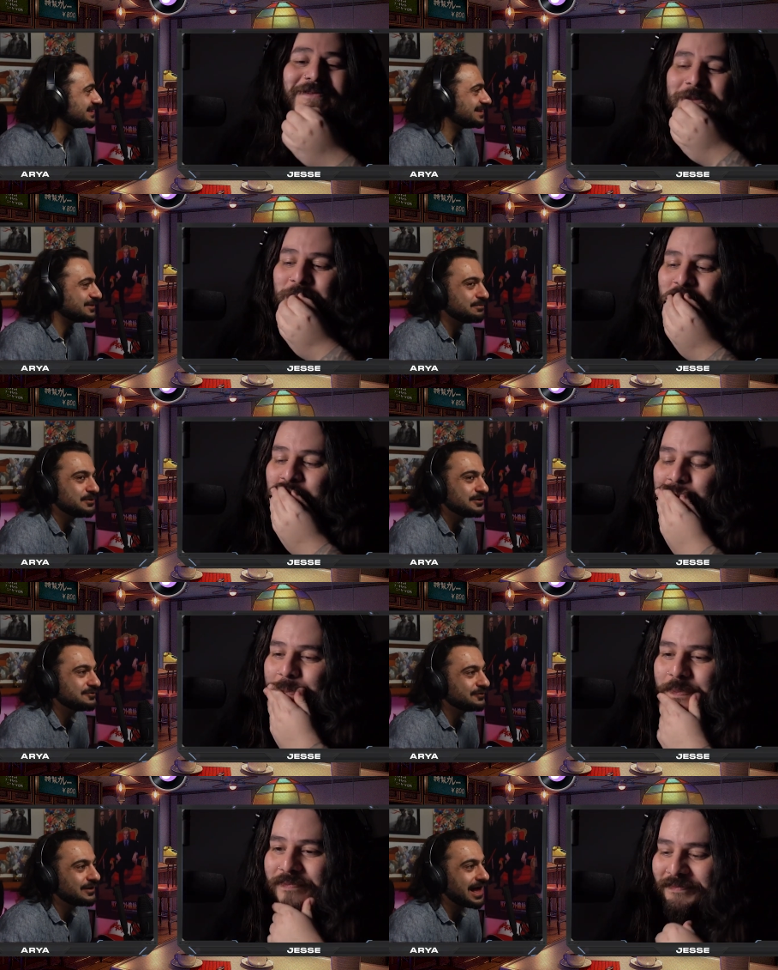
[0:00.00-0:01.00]
Speaker 1: such a
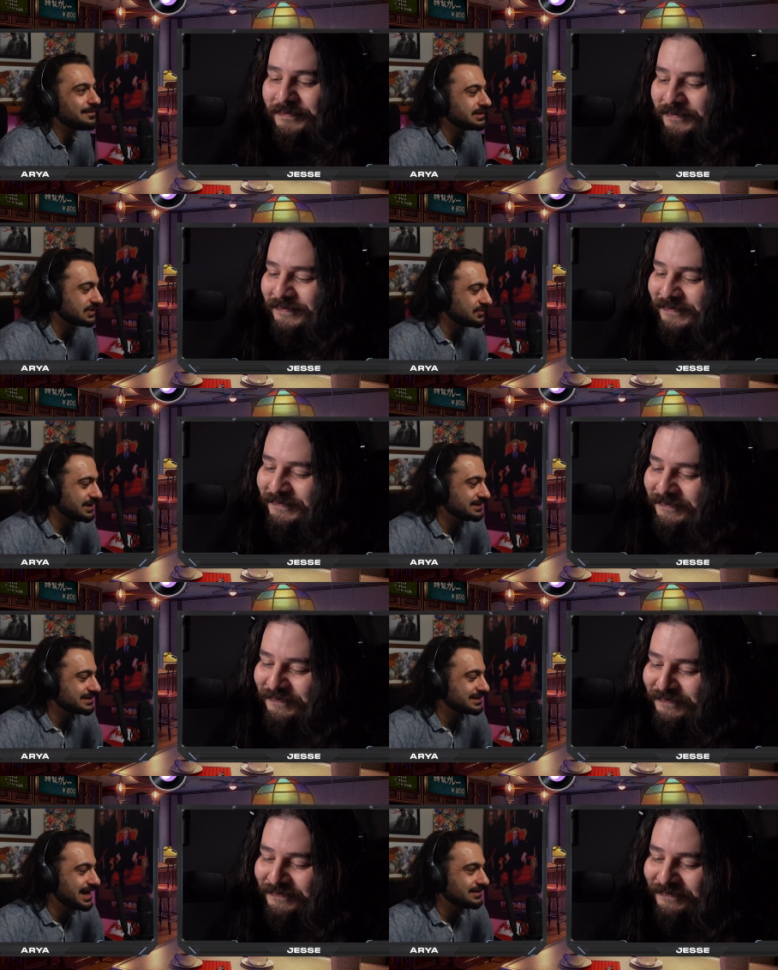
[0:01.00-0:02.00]
beautiful atmosphere and a
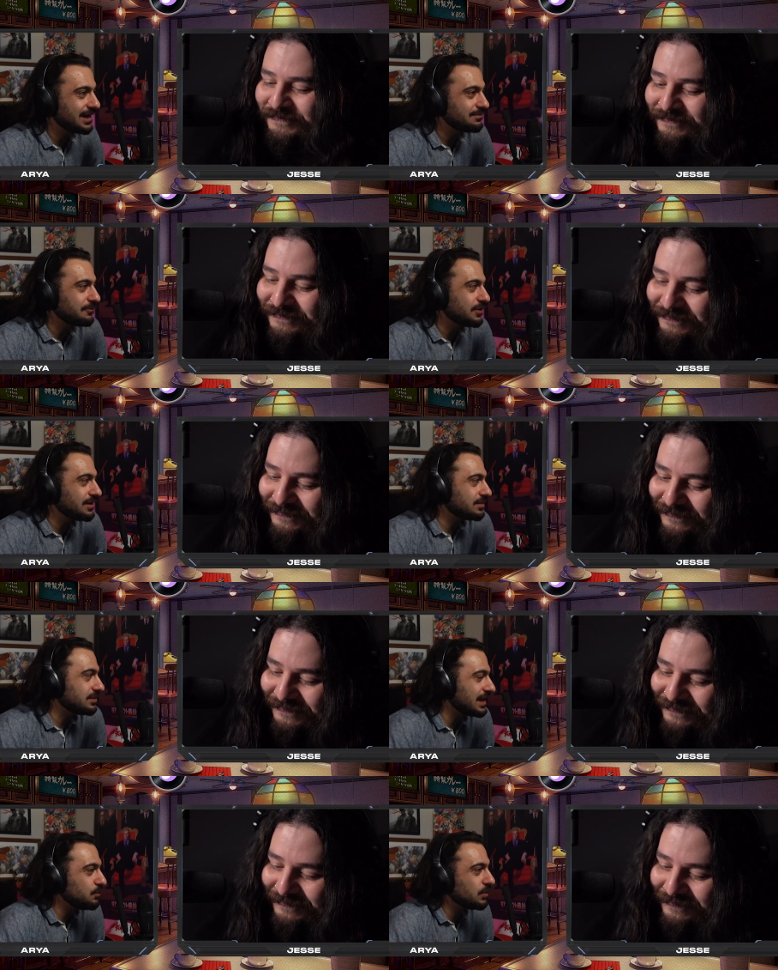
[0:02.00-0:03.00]
sound. I'm trying to
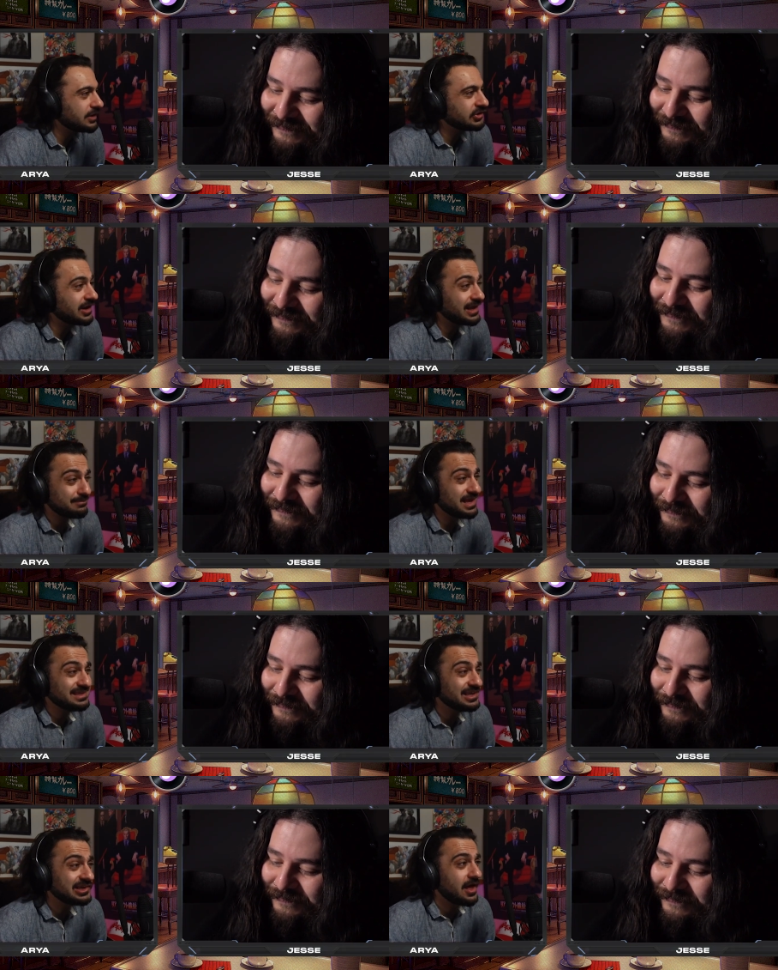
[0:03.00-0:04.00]
think what kind of genre, like,
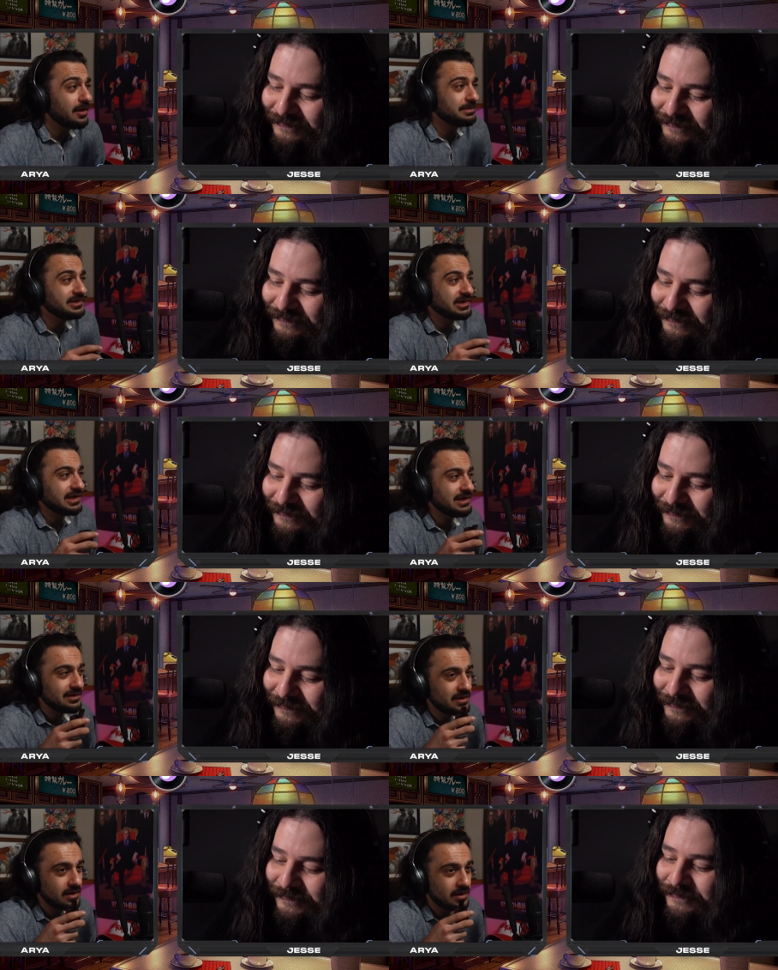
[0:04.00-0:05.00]
is it a JRPG?
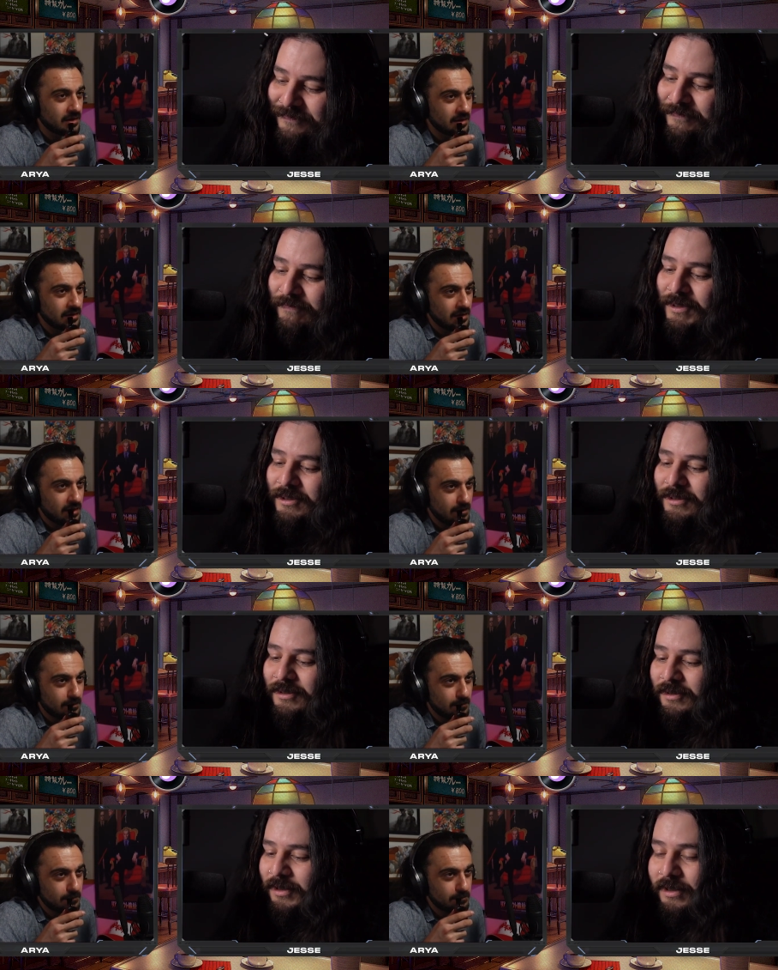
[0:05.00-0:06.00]

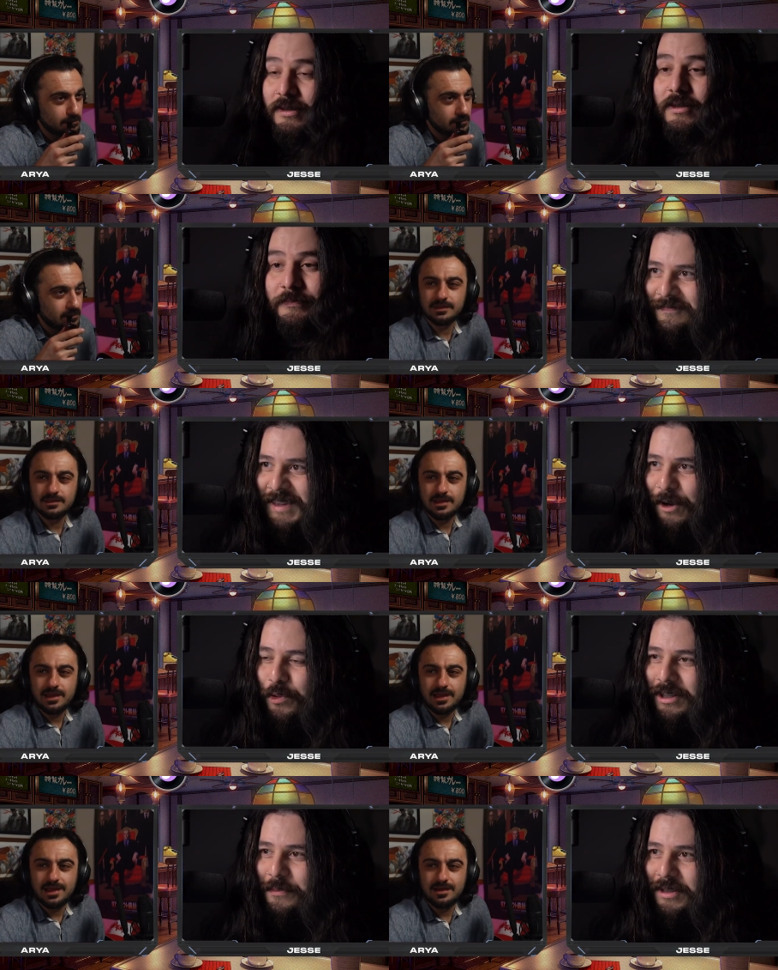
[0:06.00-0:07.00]
Speaker 2: It is. I
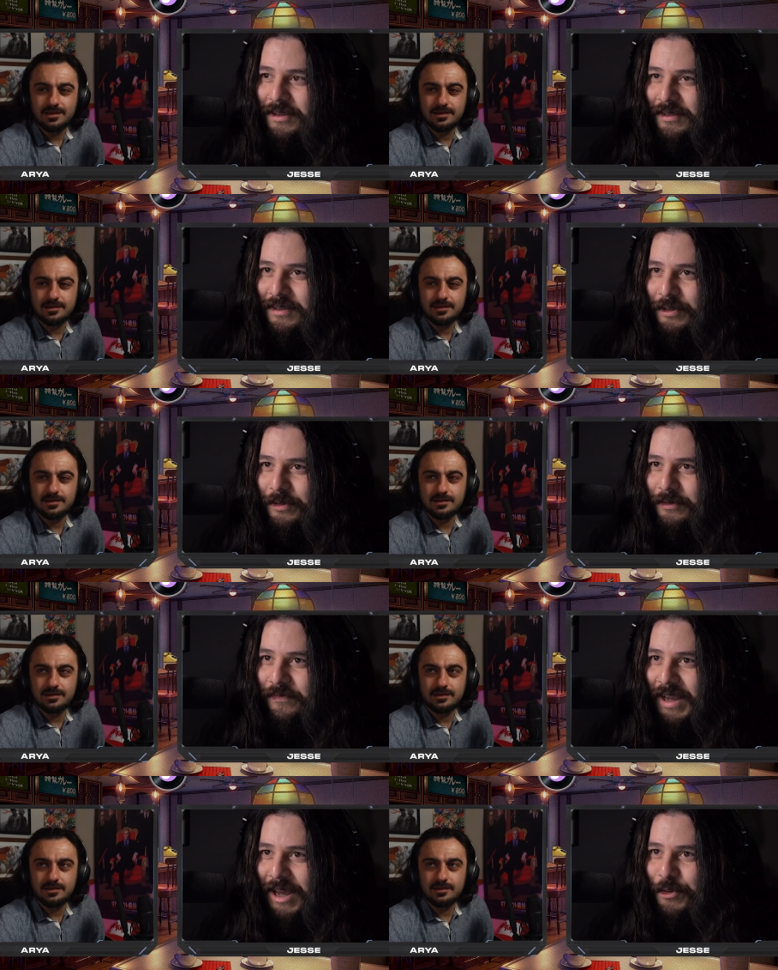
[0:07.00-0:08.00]
will admit this, though.
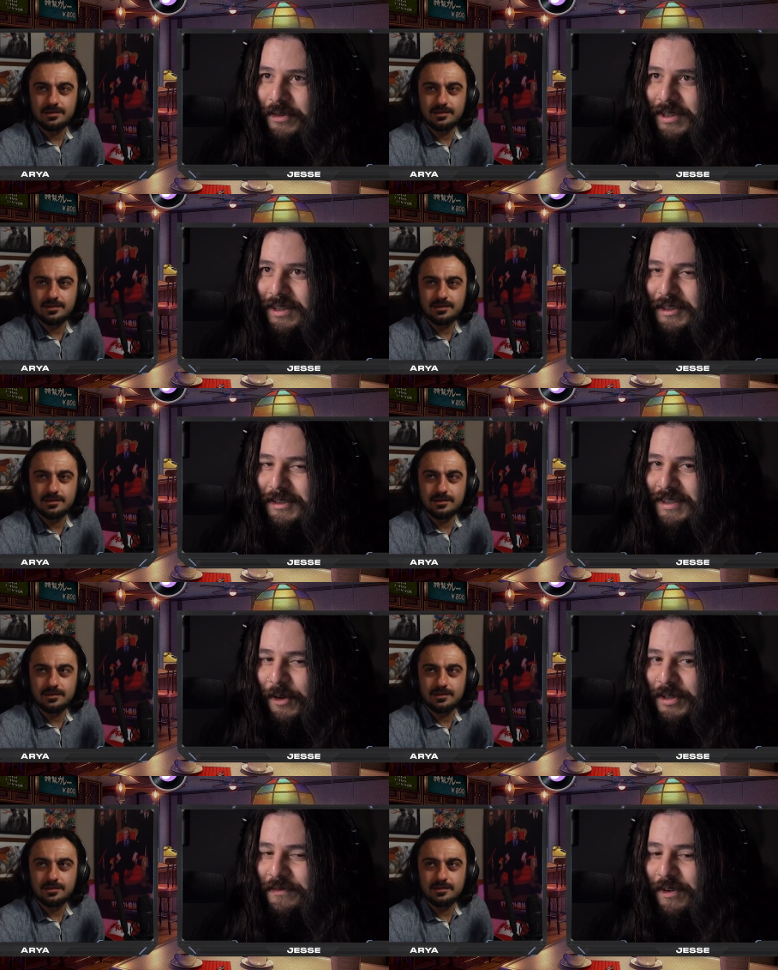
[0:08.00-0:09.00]
I don't think this
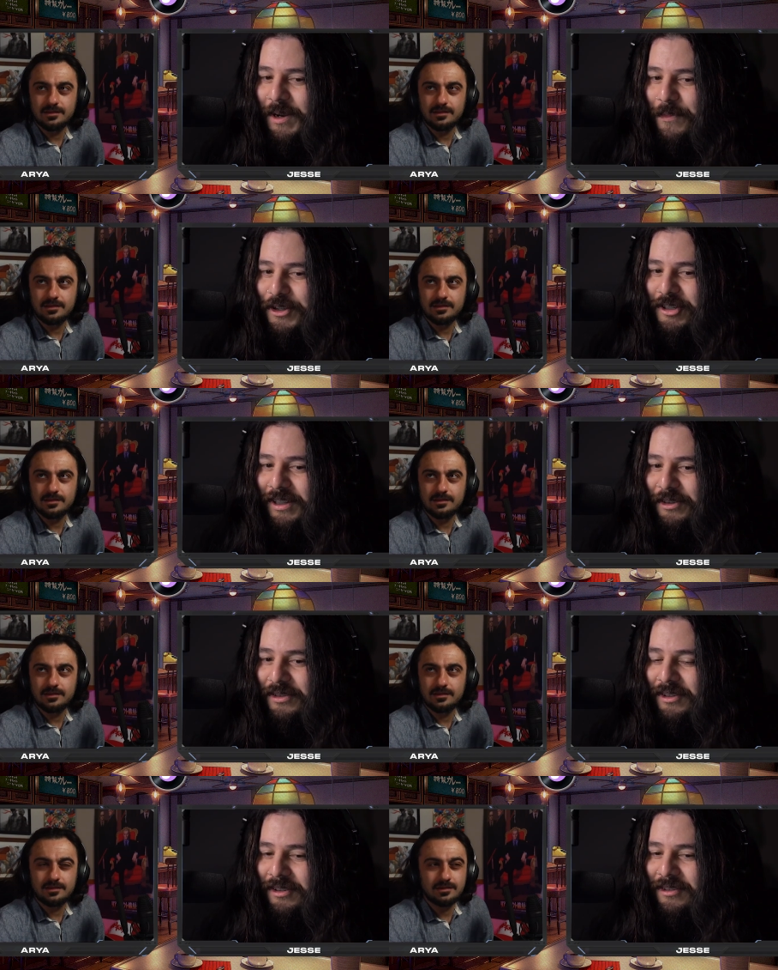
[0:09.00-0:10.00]
sounds very much like
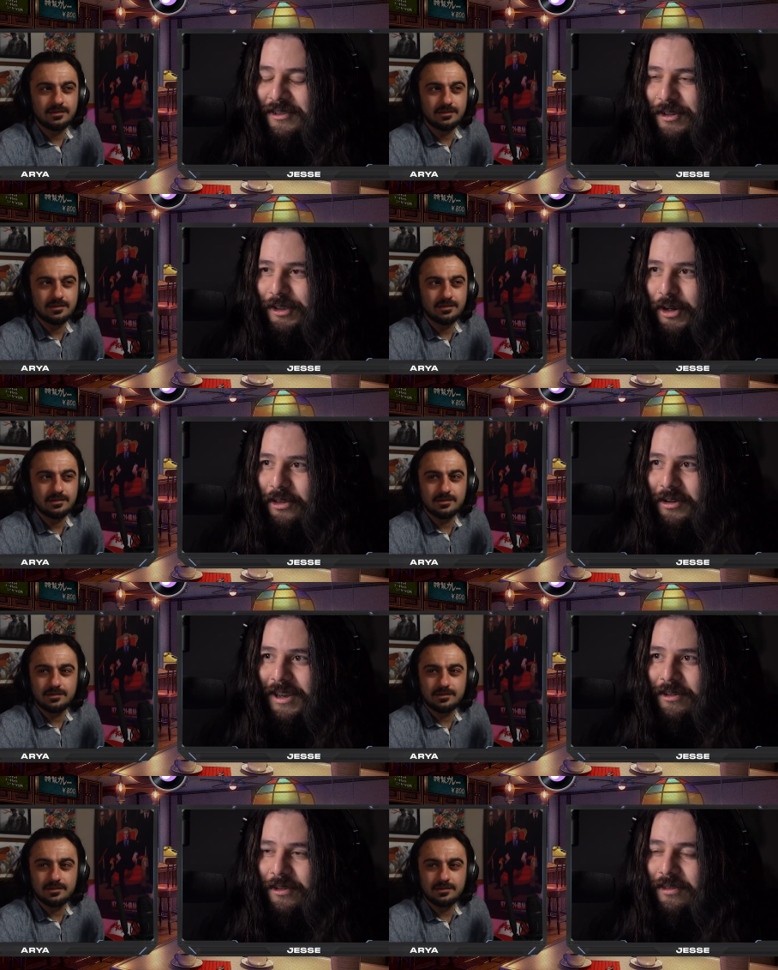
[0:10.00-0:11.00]
a lot of their
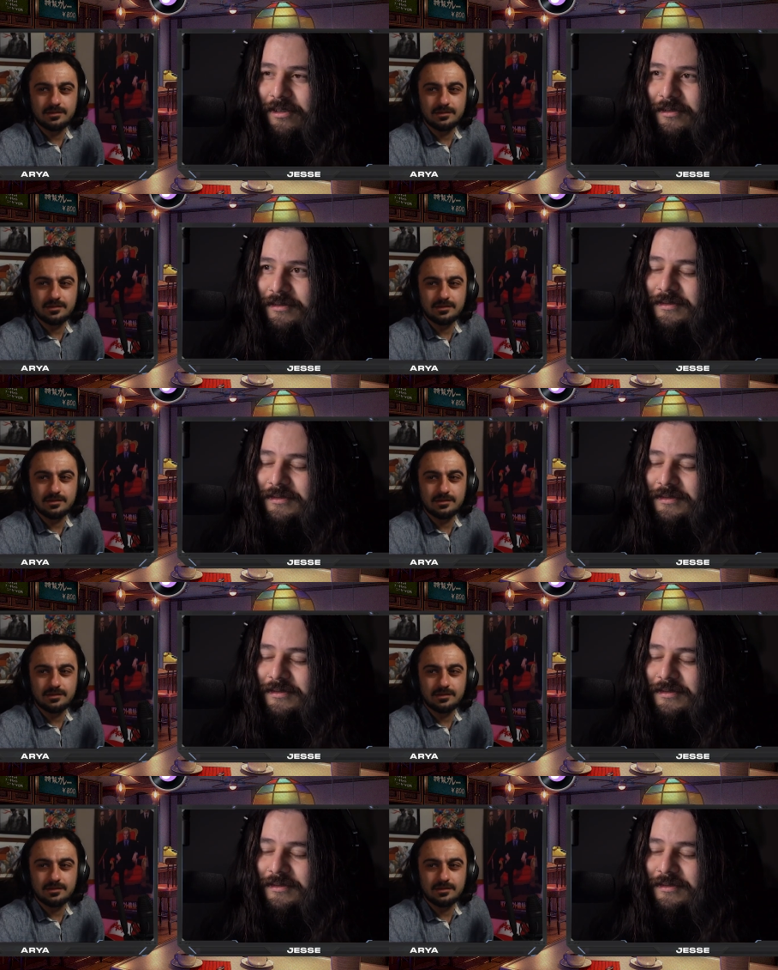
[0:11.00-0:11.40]
catalog, though.